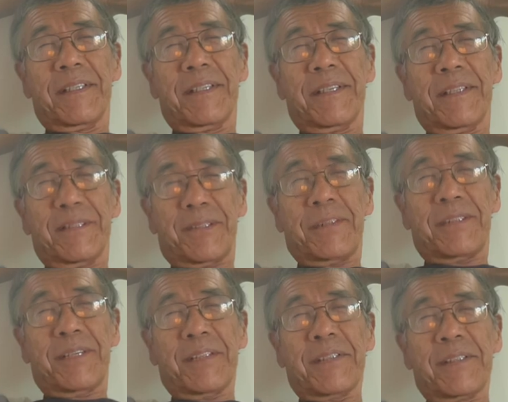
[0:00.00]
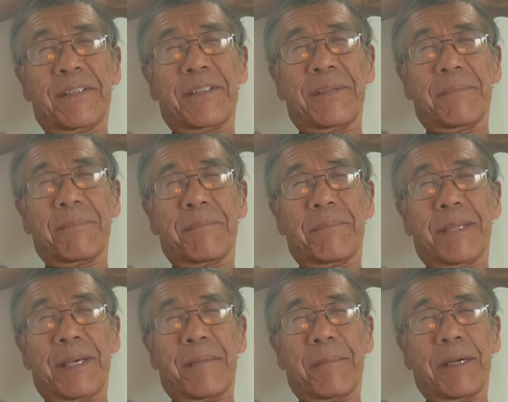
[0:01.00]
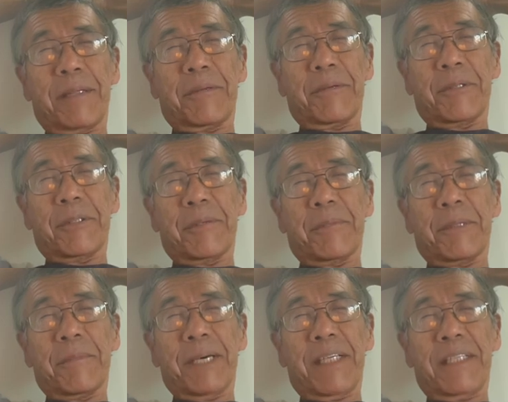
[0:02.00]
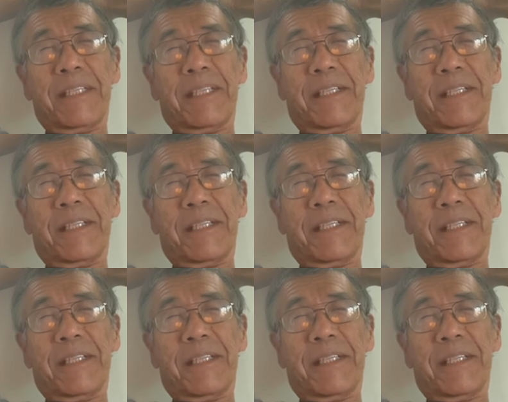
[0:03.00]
it's just like a paradox of the mind